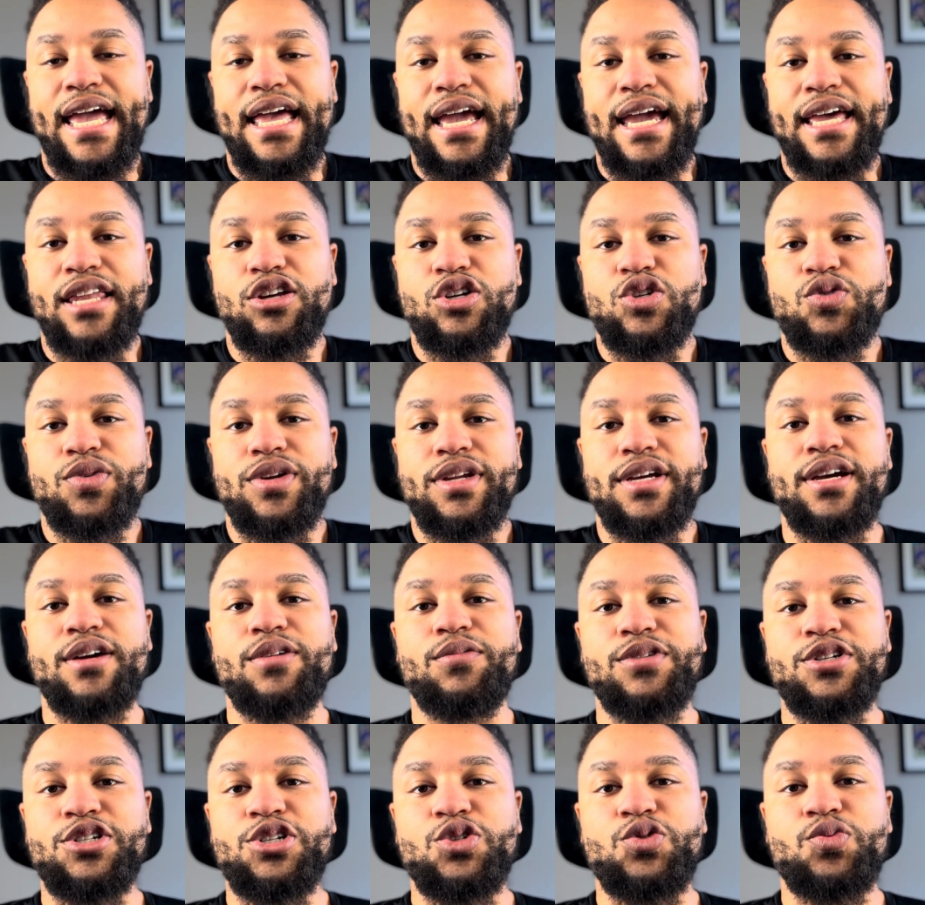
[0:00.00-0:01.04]
it looks really good,
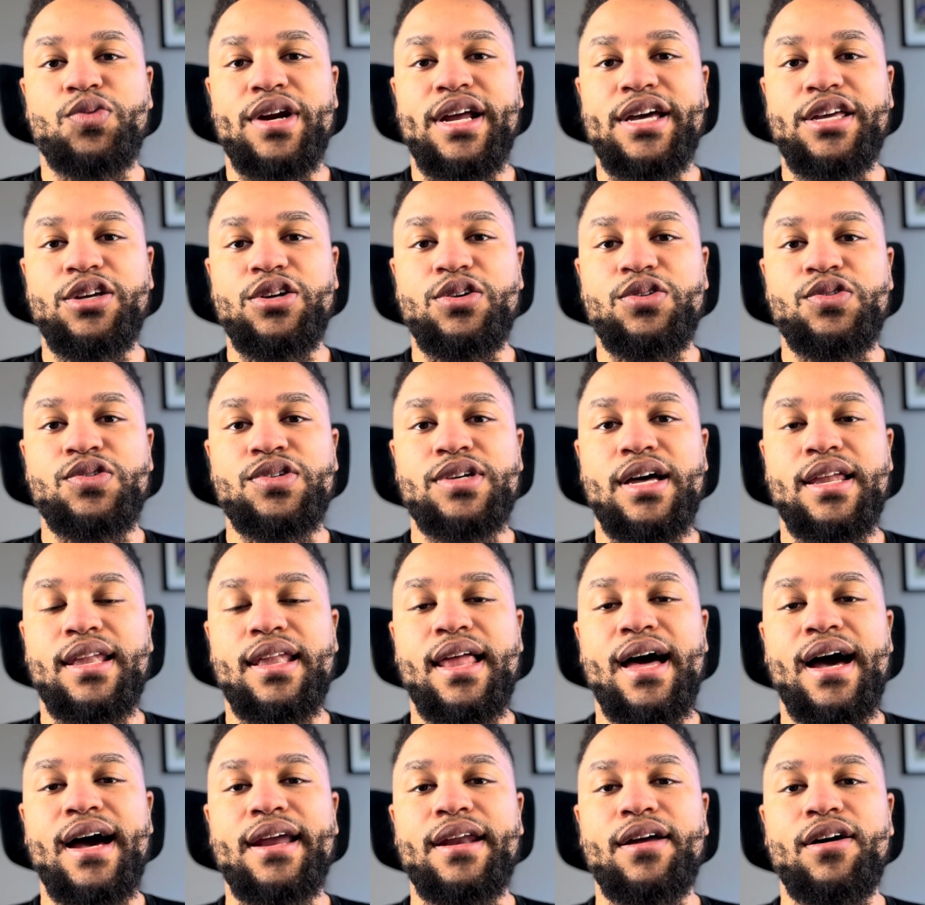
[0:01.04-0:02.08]
which is what I use a
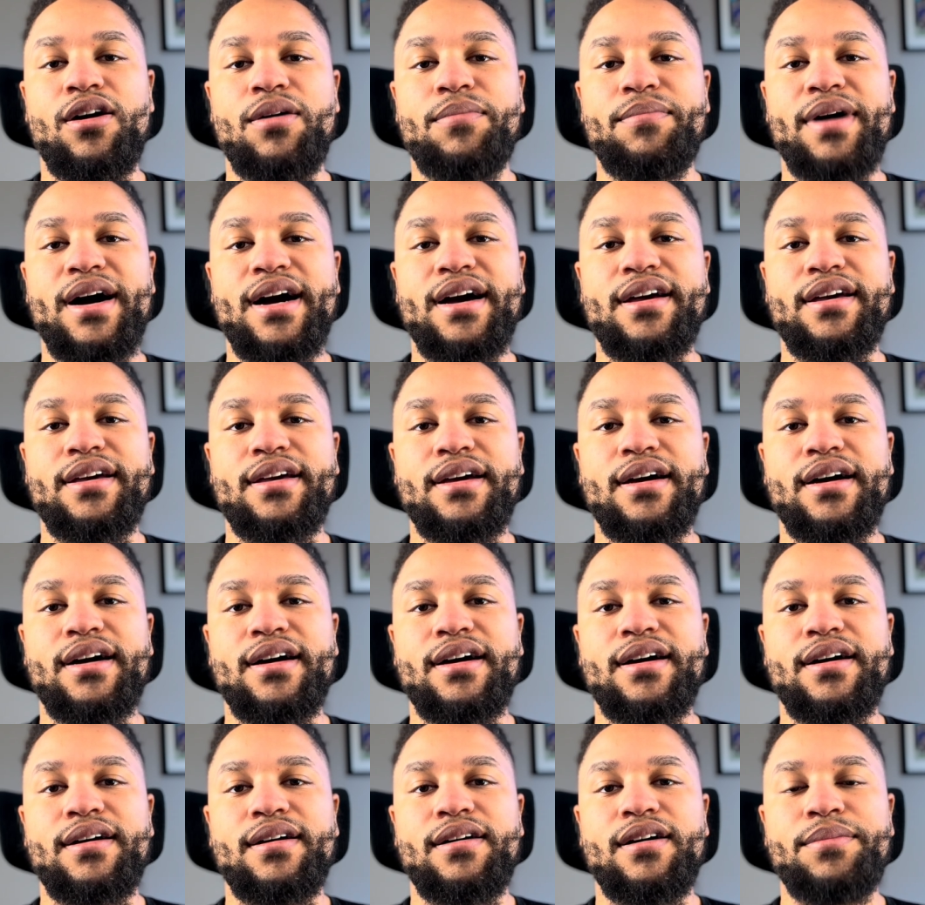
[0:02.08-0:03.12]
lot on my
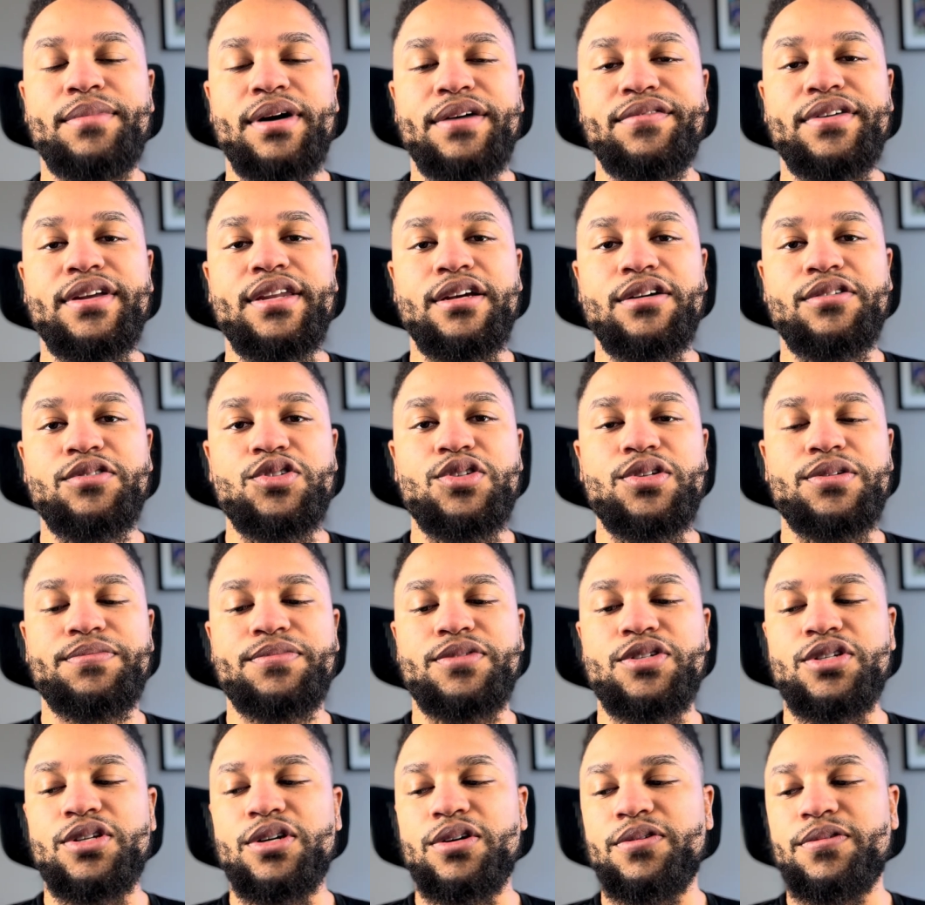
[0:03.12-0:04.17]
videos.
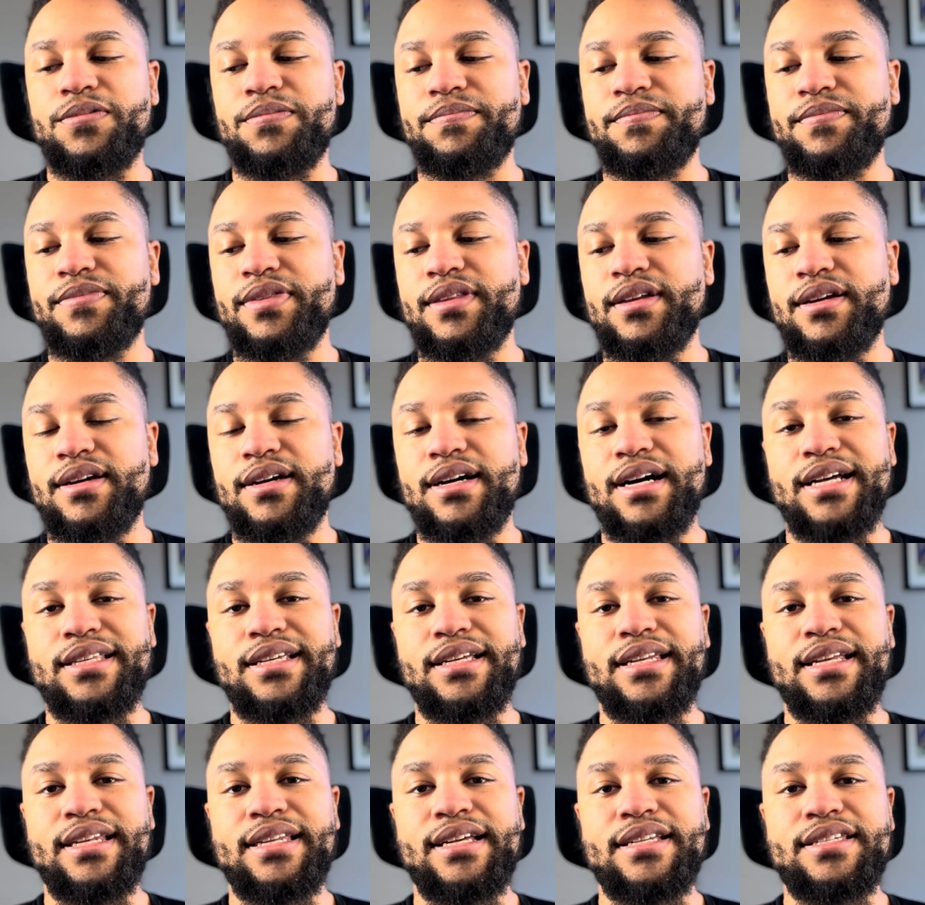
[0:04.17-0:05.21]
So I
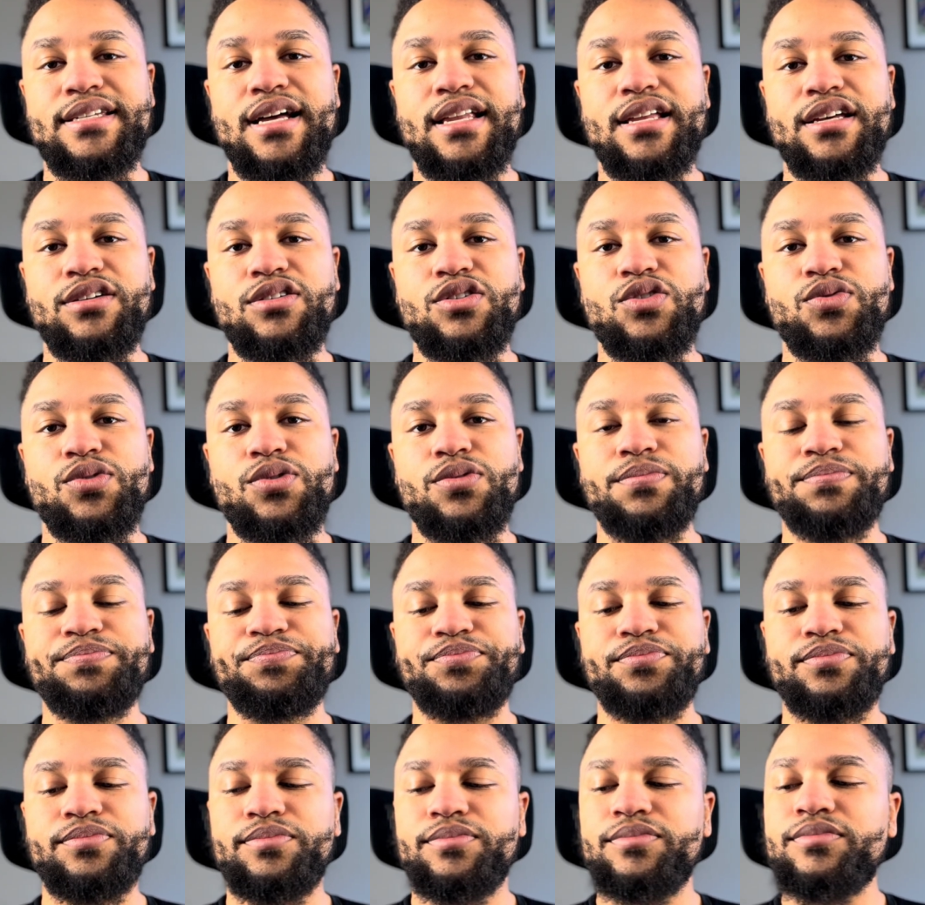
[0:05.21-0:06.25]
think that that's highly useful.
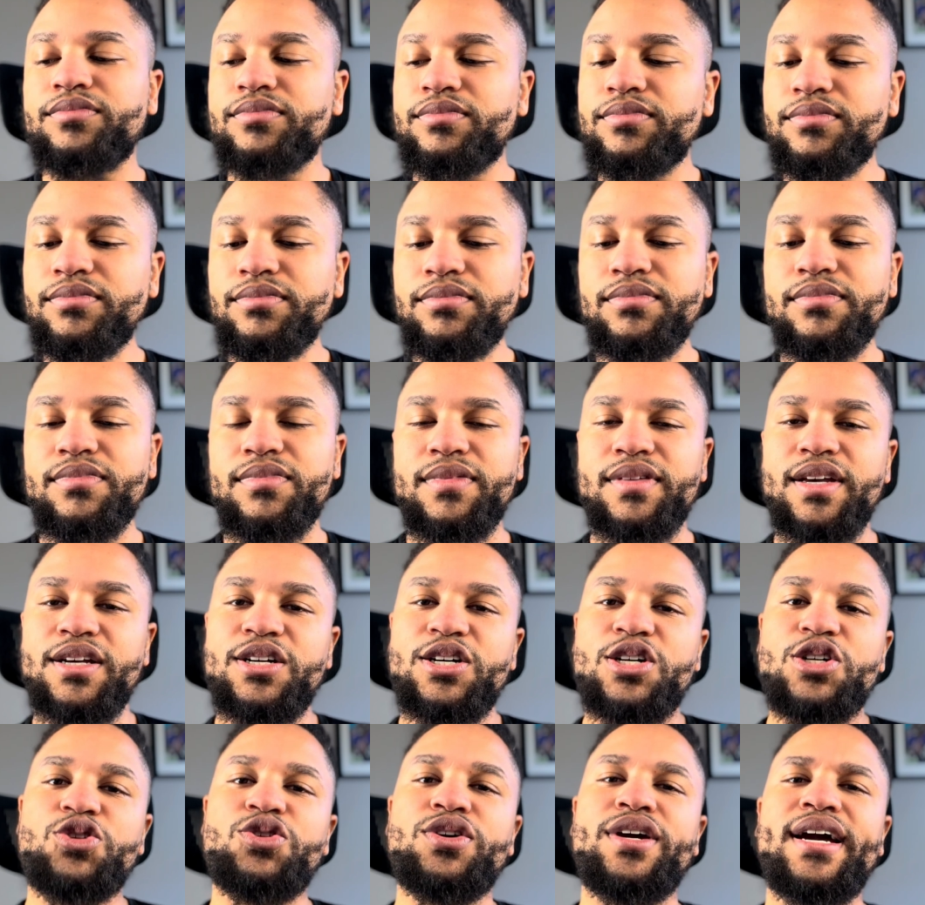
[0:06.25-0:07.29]

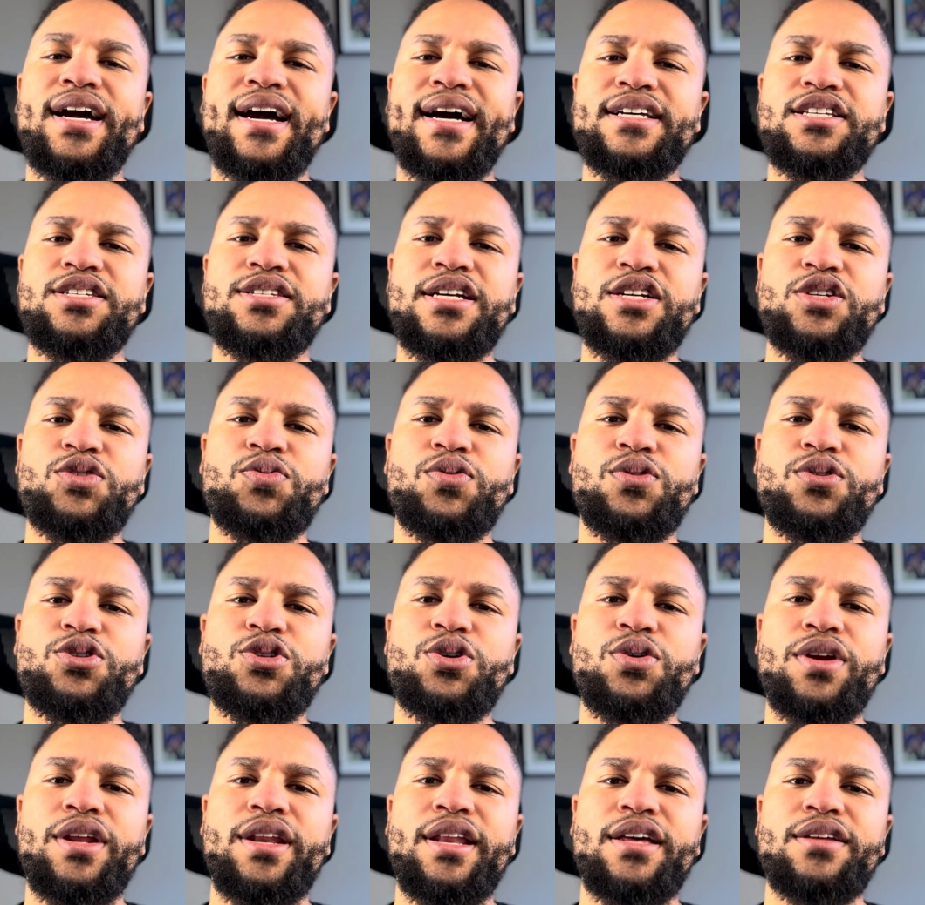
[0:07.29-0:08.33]
So yeah, guys, thanks for
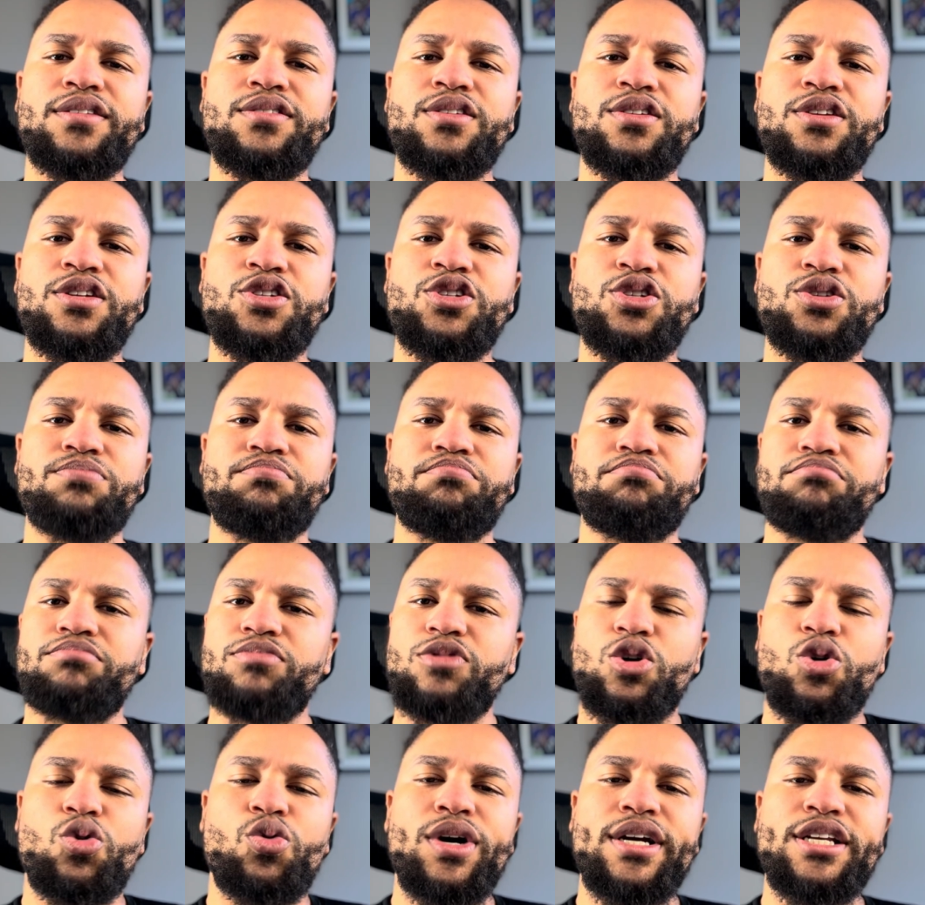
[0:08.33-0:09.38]
tuning in to this
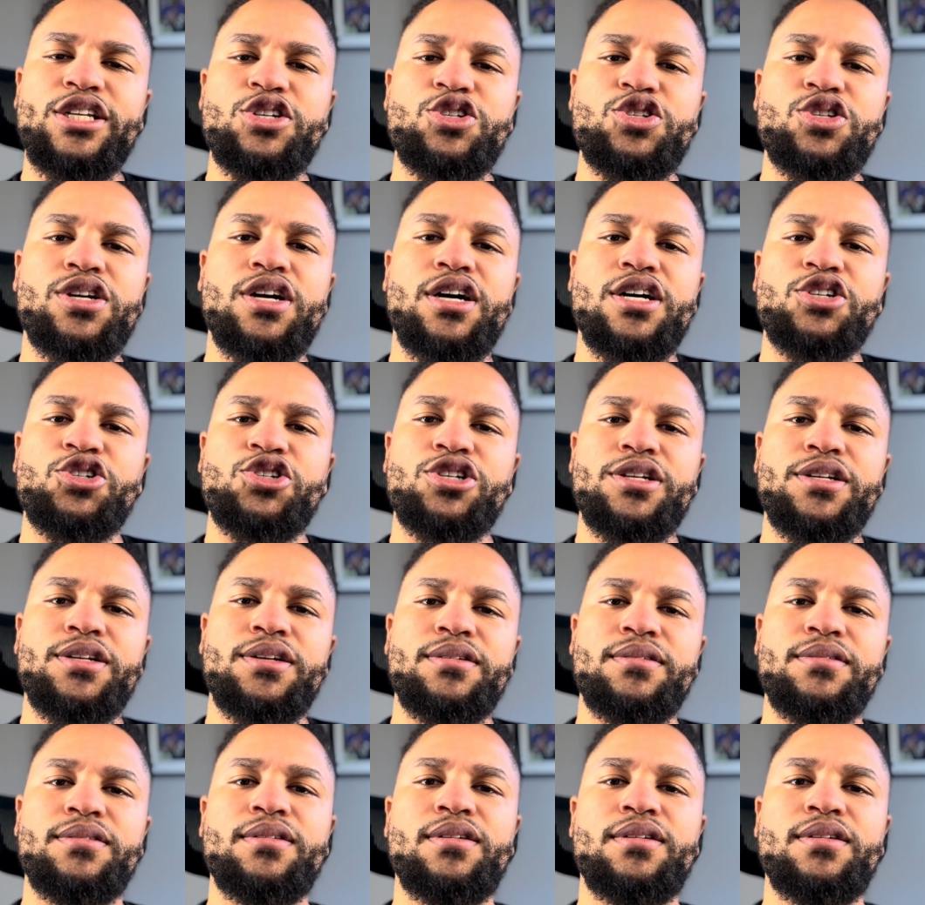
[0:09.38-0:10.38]
quick discussion